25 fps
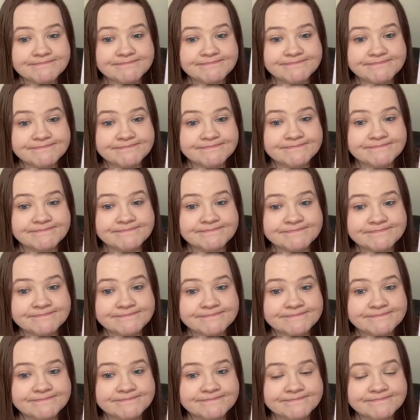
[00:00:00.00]

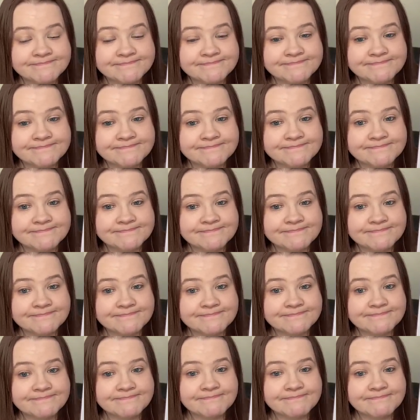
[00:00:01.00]
No one is speaking in this clip.